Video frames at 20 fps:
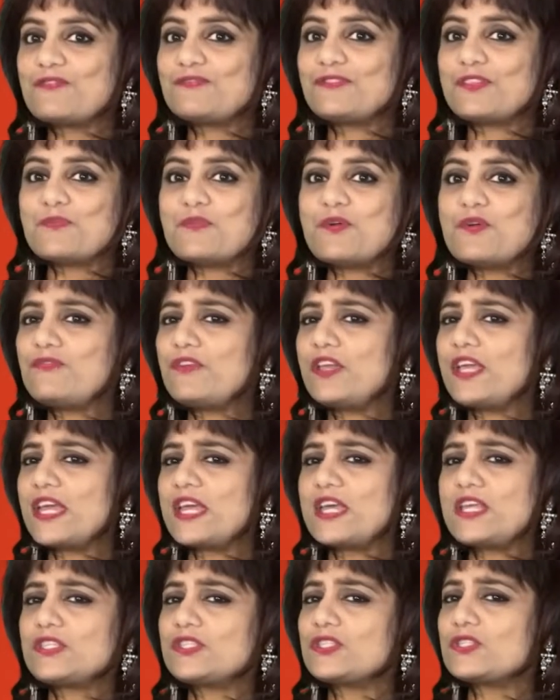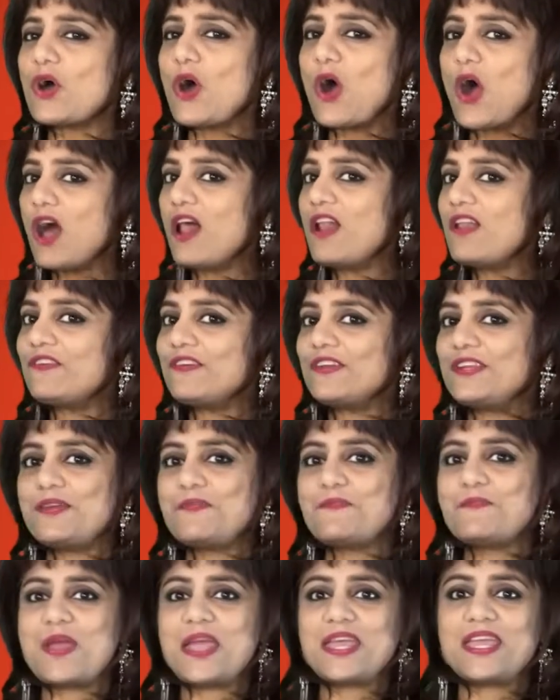of the movie is
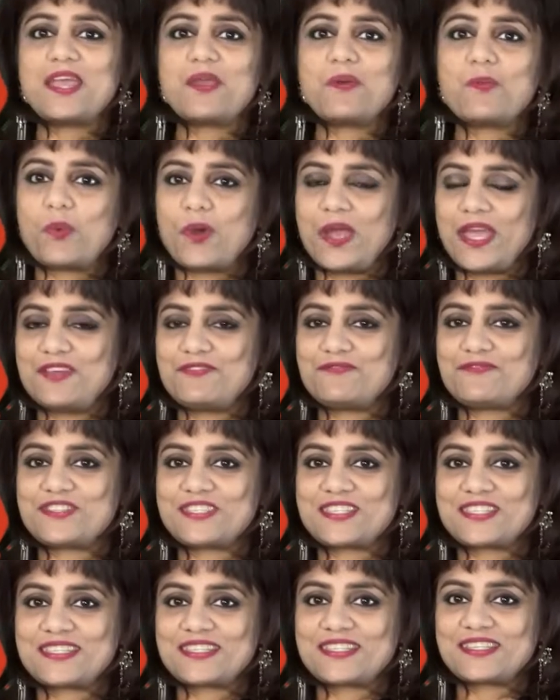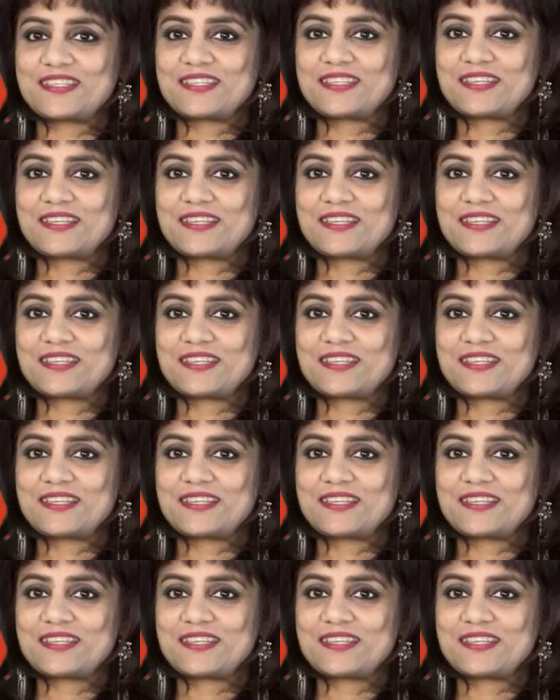already making waves.